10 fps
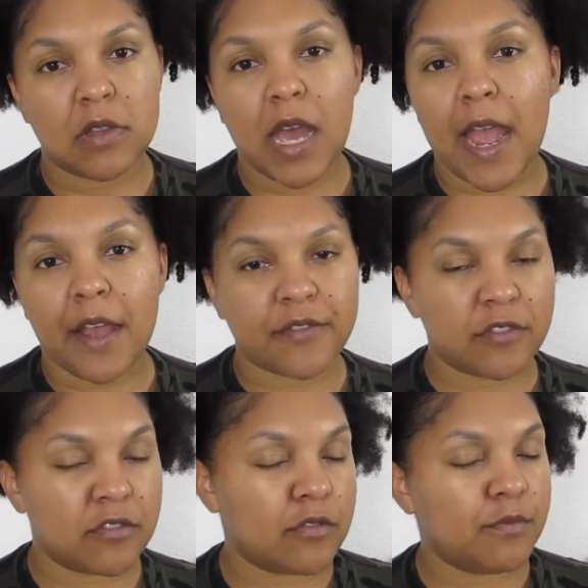
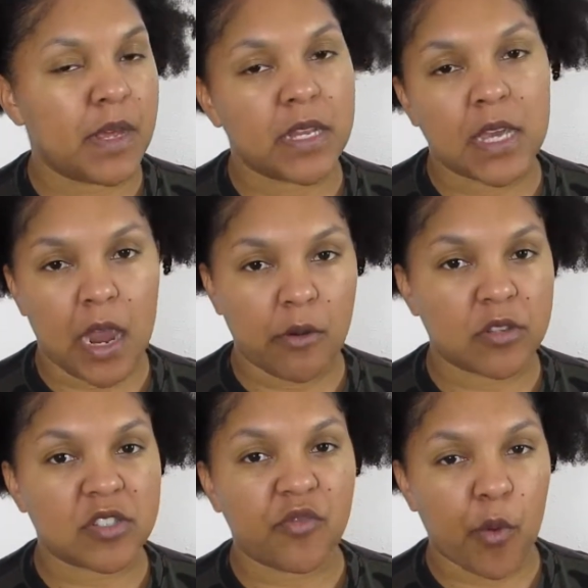after many
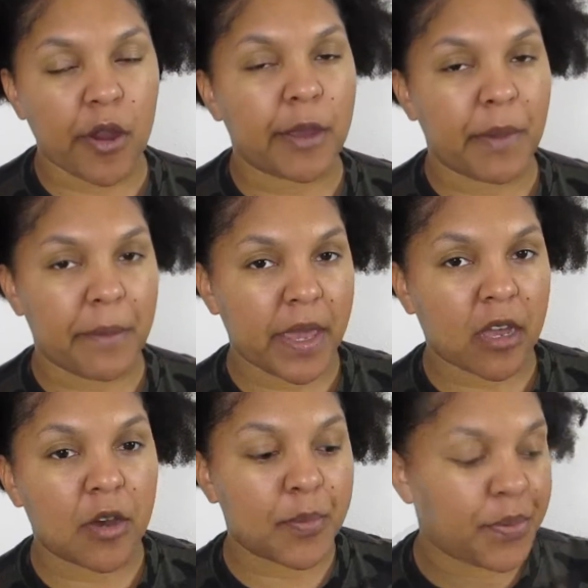hours of wearing my
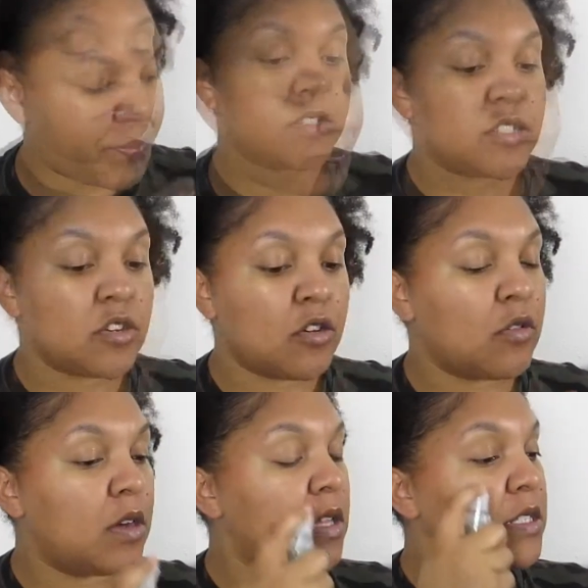makeup.
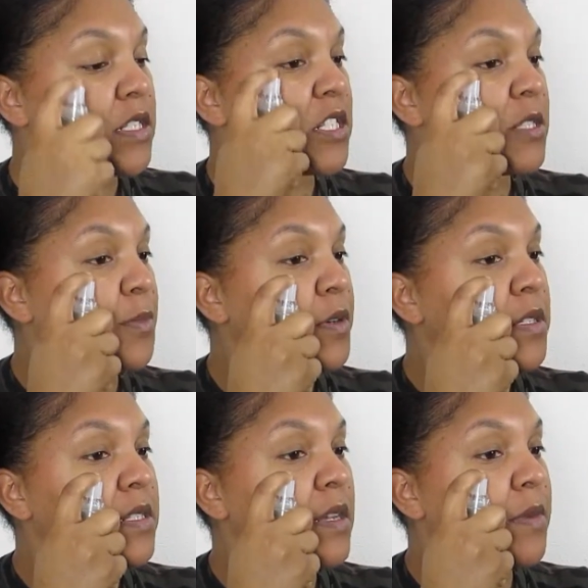So let's just put
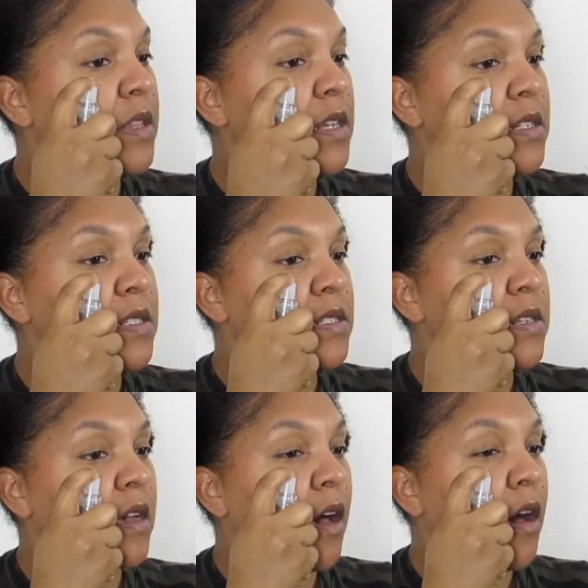some of
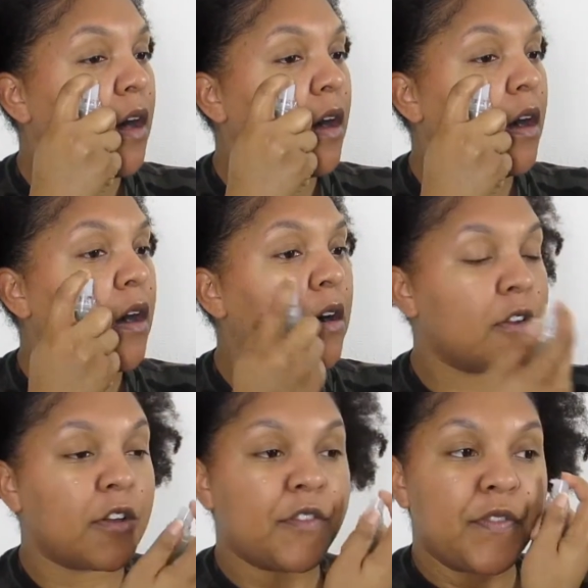this on
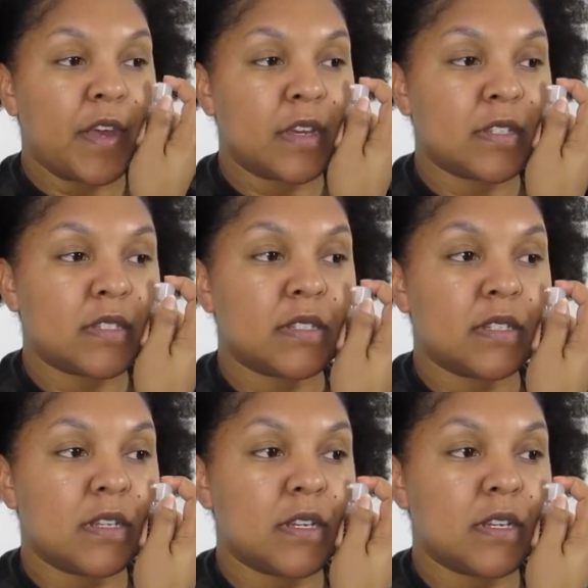our face.